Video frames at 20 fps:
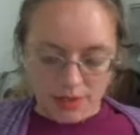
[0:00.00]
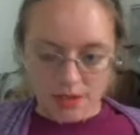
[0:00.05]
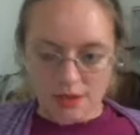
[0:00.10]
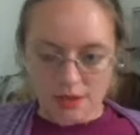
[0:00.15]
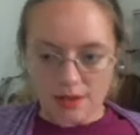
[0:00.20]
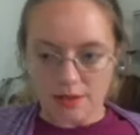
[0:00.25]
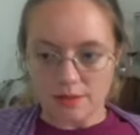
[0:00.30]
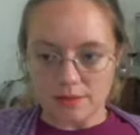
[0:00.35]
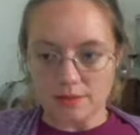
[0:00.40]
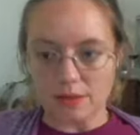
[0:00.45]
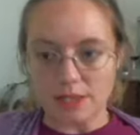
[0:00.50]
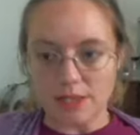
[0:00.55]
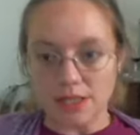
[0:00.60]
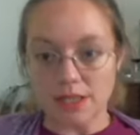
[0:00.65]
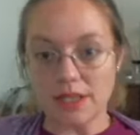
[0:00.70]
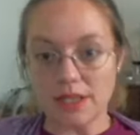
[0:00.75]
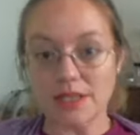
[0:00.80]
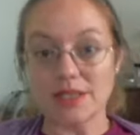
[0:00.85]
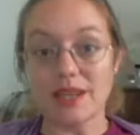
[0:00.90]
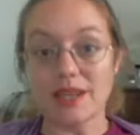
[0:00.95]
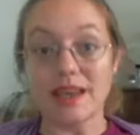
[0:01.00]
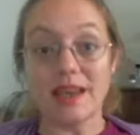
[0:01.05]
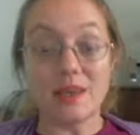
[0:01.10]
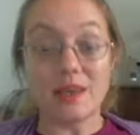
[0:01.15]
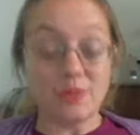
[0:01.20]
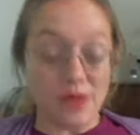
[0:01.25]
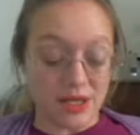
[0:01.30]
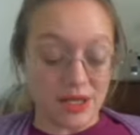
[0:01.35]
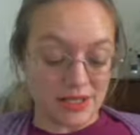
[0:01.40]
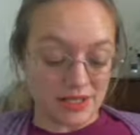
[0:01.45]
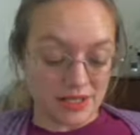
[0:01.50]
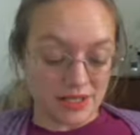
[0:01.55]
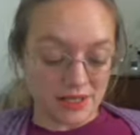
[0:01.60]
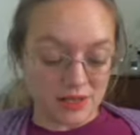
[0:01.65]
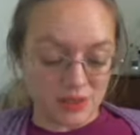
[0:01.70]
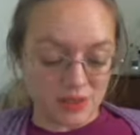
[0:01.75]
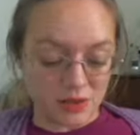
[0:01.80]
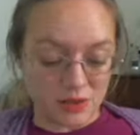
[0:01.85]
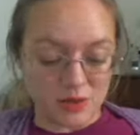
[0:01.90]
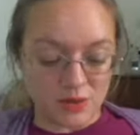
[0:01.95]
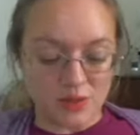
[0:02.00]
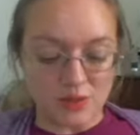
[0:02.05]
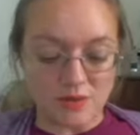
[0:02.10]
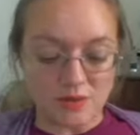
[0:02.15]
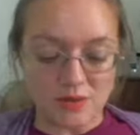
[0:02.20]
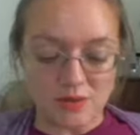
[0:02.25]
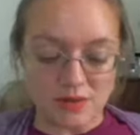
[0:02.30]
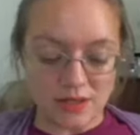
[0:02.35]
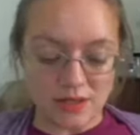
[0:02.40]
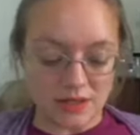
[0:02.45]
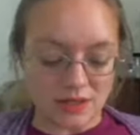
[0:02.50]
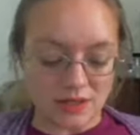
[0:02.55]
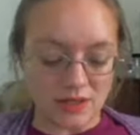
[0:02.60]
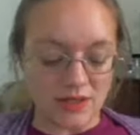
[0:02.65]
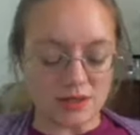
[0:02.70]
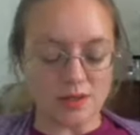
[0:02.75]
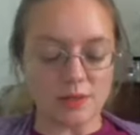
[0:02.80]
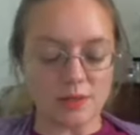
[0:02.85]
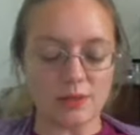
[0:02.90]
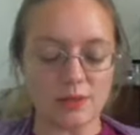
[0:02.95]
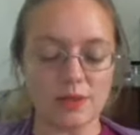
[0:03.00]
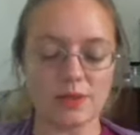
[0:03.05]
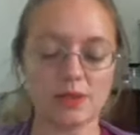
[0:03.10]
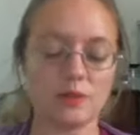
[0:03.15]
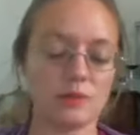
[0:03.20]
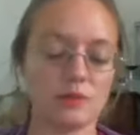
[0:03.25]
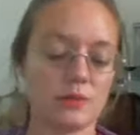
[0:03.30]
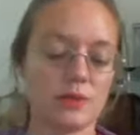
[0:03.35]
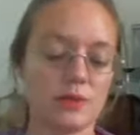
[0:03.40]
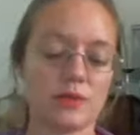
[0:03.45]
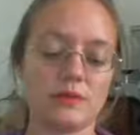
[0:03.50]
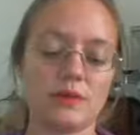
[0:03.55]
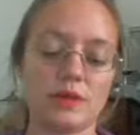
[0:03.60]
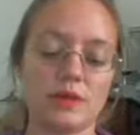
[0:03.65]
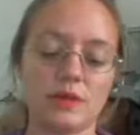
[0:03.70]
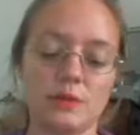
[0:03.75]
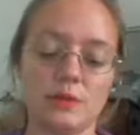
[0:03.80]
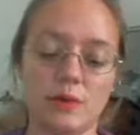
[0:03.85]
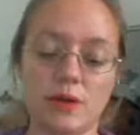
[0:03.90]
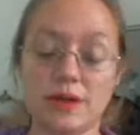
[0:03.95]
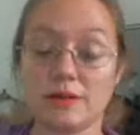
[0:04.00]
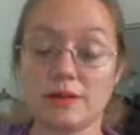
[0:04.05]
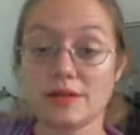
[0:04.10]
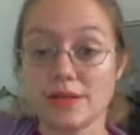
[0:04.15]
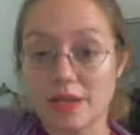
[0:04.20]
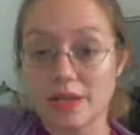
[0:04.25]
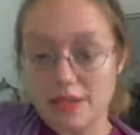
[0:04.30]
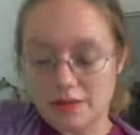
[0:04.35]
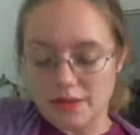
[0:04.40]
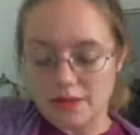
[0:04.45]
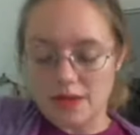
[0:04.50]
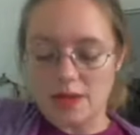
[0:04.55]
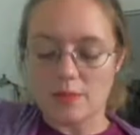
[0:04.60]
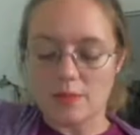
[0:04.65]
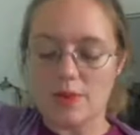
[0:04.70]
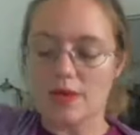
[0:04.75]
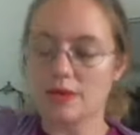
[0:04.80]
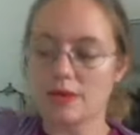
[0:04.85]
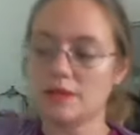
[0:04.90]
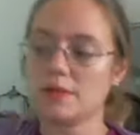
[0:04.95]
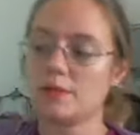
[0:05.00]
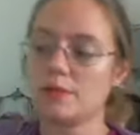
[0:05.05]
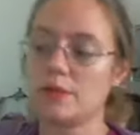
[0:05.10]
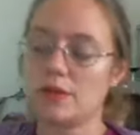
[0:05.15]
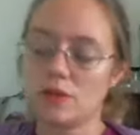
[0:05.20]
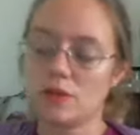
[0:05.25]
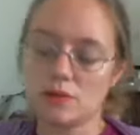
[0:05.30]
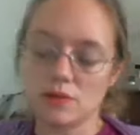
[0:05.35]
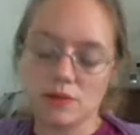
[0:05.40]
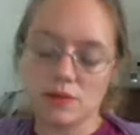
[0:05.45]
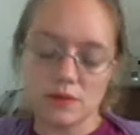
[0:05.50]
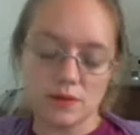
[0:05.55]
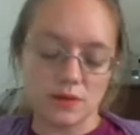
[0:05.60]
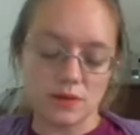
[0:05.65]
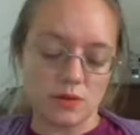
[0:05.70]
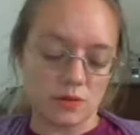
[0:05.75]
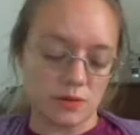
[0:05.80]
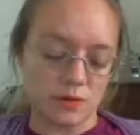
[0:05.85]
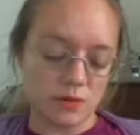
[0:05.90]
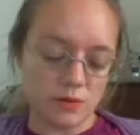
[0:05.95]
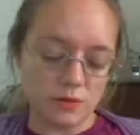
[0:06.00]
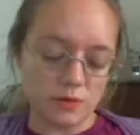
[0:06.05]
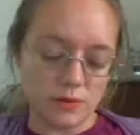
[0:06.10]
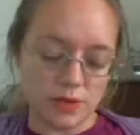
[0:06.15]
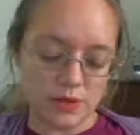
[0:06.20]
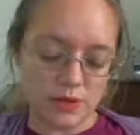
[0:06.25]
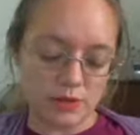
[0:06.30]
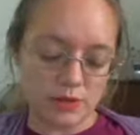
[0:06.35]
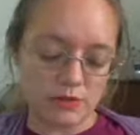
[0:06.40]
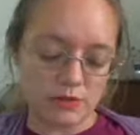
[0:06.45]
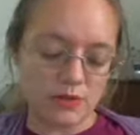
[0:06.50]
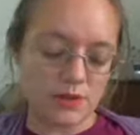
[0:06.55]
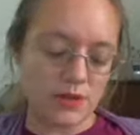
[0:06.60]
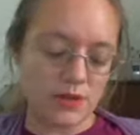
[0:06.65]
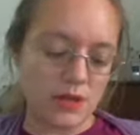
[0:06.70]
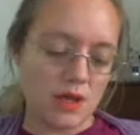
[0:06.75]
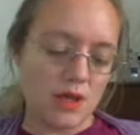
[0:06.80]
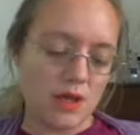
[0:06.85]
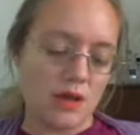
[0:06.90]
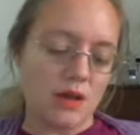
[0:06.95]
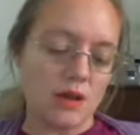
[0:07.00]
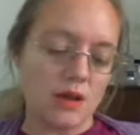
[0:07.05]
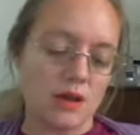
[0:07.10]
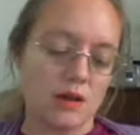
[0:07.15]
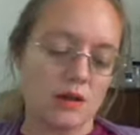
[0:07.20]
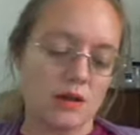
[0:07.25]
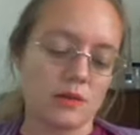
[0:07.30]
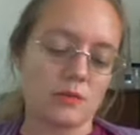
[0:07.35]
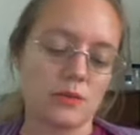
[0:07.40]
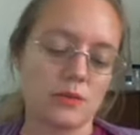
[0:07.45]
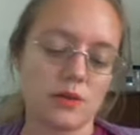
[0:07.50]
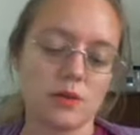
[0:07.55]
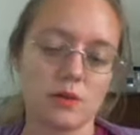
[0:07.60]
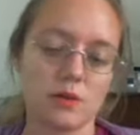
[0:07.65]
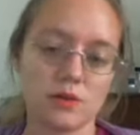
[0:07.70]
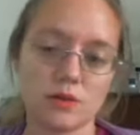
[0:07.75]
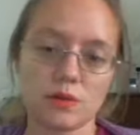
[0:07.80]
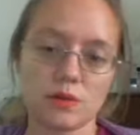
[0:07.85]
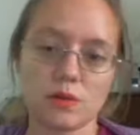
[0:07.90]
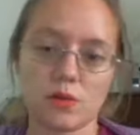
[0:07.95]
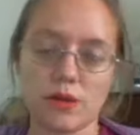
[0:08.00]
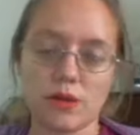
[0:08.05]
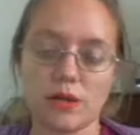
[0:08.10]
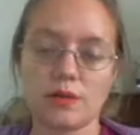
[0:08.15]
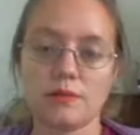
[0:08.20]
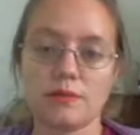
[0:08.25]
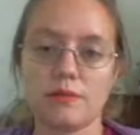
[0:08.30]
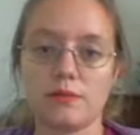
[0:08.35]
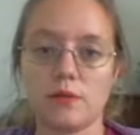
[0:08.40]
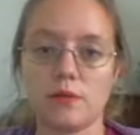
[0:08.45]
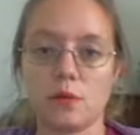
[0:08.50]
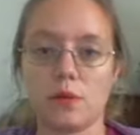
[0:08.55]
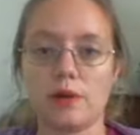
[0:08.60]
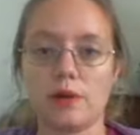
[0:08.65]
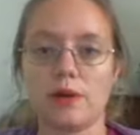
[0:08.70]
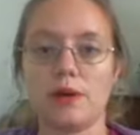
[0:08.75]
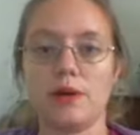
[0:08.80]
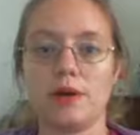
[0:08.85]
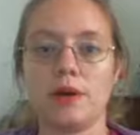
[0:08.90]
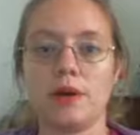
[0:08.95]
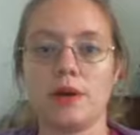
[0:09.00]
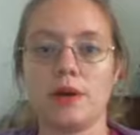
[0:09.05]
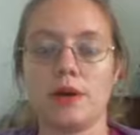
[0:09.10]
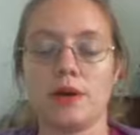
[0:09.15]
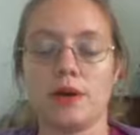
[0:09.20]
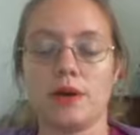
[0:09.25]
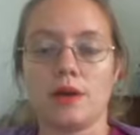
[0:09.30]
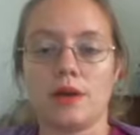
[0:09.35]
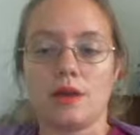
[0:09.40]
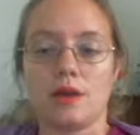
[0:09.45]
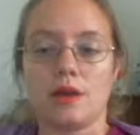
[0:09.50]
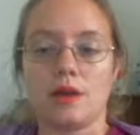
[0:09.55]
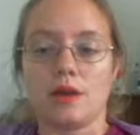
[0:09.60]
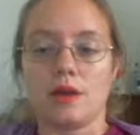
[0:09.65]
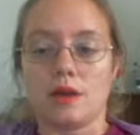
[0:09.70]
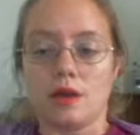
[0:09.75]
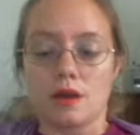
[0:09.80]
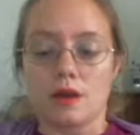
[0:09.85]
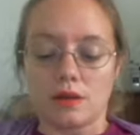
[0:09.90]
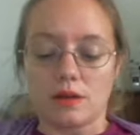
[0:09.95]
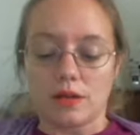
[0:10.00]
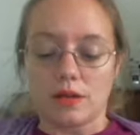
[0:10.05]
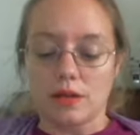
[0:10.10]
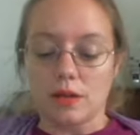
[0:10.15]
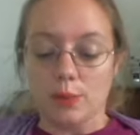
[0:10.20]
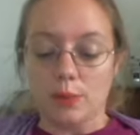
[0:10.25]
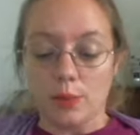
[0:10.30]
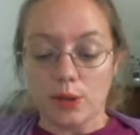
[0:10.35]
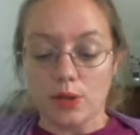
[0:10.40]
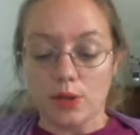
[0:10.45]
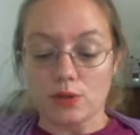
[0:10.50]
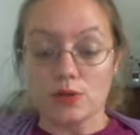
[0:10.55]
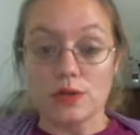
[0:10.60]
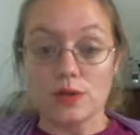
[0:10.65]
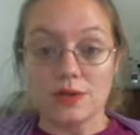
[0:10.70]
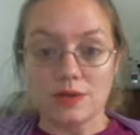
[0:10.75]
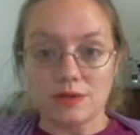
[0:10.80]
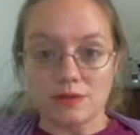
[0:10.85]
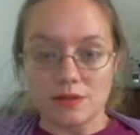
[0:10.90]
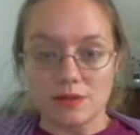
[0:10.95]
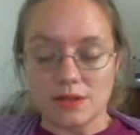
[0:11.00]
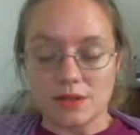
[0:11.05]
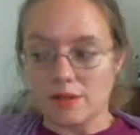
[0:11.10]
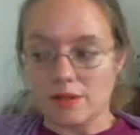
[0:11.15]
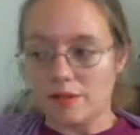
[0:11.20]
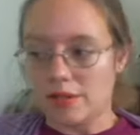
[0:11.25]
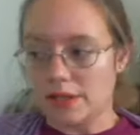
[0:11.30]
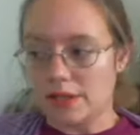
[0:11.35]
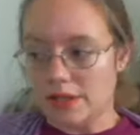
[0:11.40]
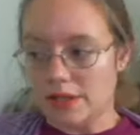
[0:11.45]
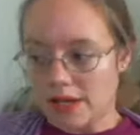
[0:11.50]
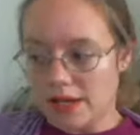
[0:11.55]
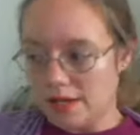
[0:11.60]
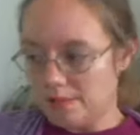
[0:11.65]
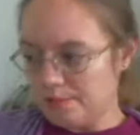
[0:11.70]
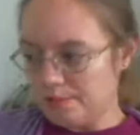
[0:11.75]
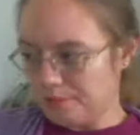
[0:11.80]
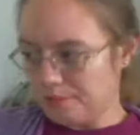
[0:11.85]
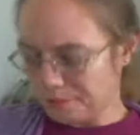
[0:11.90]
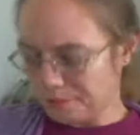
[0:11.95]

Um, but it is an A-Box exclusive, so that's not something that would be available outside of the A-Box. But those, you know, little mirrors, um, you know, those are great for uh, like your purse and stuff like that.